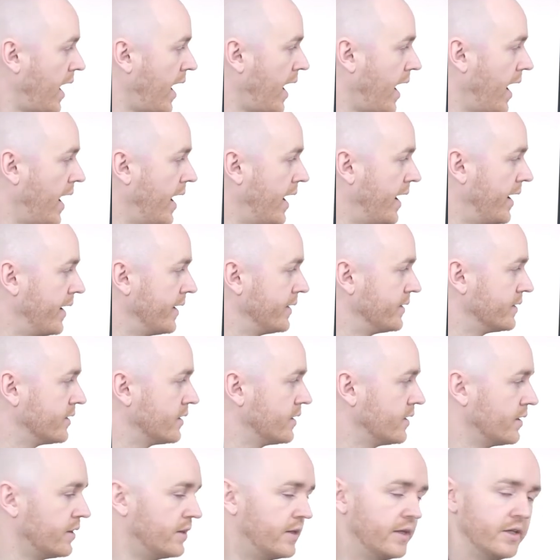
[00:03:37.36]
And
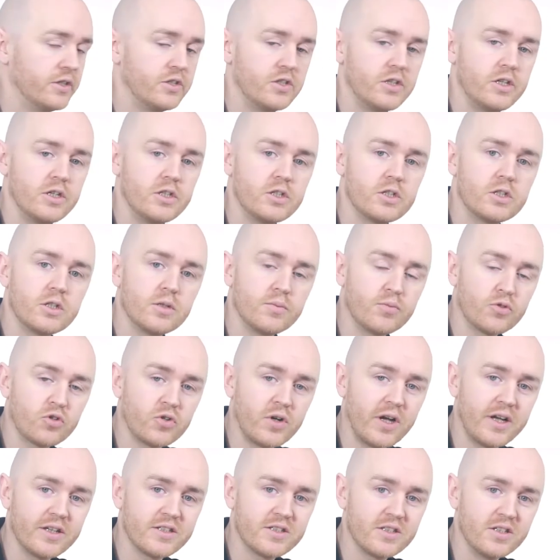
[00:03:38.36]
this is the
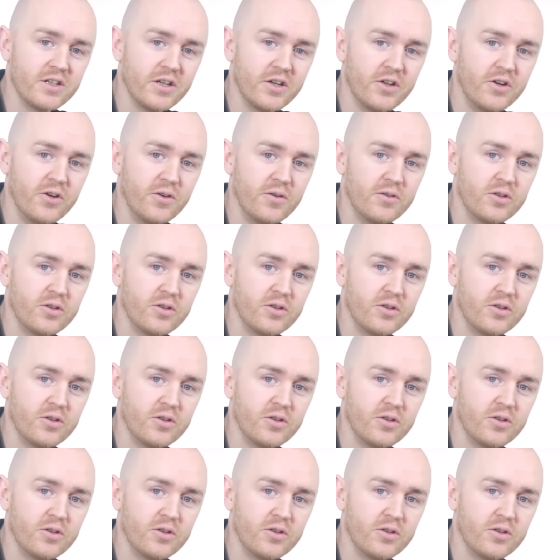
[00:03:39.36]
procrastinator.